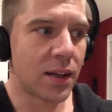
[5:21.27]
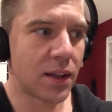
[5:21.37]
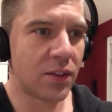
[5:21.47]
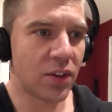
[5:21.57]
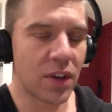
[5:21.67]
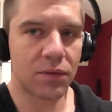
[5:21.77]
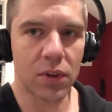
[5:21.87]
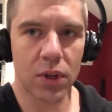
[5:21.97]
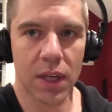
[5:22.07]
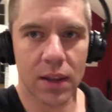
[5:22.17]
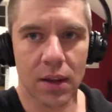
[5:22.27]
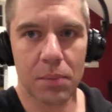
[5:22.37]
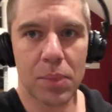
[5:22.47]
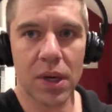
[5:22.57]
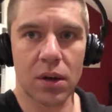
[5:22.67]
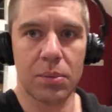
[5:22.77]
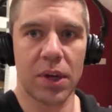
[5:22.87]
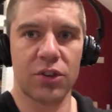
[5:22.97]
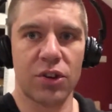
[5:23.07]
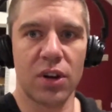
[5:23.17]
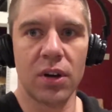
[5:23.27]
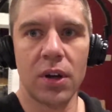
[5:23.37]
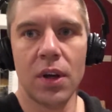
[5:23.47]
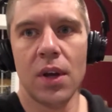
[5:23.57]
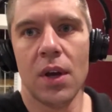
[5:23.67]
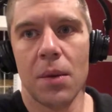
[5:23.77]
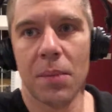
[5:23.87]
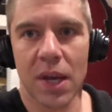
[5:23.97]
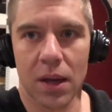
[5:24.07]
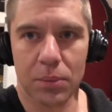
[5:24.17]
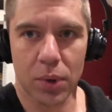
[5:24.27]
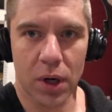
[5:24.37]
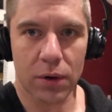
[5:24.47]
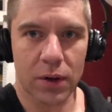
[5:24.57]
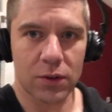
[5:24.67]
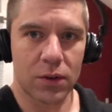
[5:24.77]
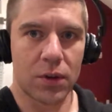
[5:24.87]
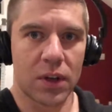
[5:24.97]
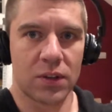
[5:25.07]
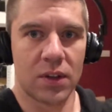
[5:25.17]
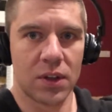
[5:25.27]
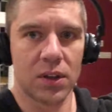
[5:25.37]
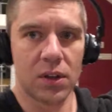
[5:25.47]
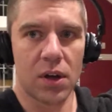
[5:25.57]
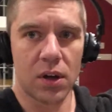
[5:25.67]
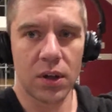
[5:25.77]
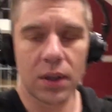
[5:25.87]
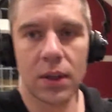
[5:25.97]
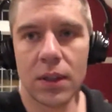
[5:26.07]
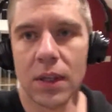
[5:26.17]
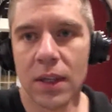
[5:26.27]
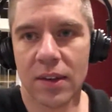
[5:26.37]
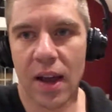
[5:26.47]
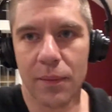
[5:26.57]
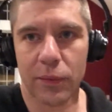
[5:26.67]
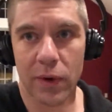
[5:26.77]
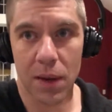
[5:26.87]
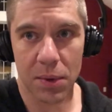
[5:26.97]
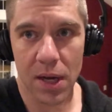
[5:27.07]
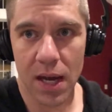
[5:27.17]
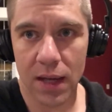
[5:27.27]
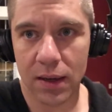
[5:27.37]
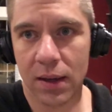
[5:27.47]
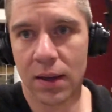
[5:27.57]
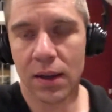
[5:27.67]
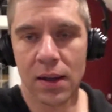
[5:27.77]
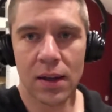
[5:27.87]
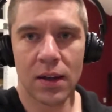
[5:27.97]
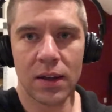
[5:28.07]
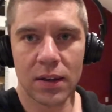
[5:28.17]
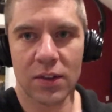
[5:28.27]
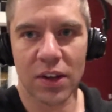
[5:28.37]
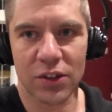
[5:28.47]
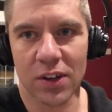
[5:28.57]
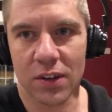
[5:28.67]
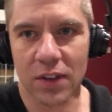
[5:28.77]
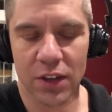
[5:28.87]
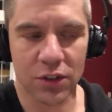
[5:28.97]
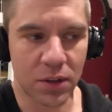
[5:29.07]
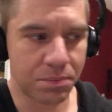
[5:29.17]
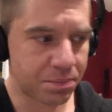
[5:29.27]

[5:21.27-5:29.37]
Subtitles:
So you have to look at the bigger picture, making progress across a long time frame and not session to session.